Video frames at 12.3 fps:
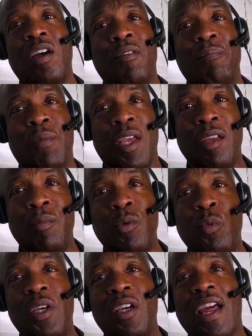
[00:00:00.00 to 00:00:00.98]
maybe
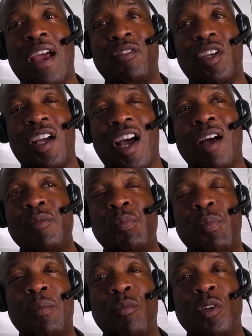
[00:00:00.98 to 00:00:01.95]
we could have the cops
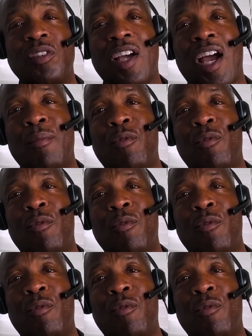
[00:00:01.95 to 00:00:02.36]
spend more time